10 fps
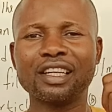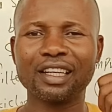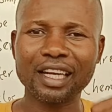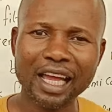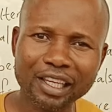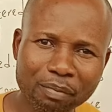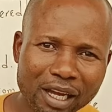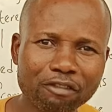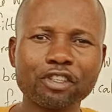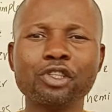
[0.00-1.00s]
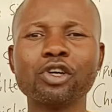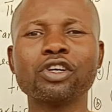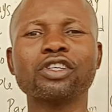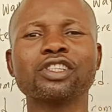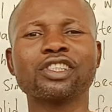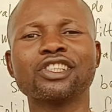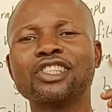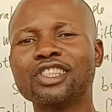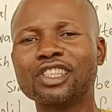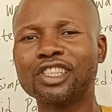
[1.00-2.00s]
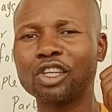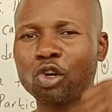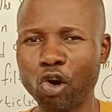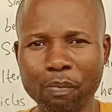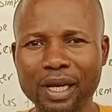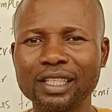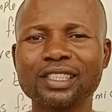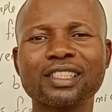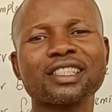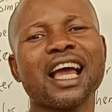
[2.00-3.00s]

Like my video, comment,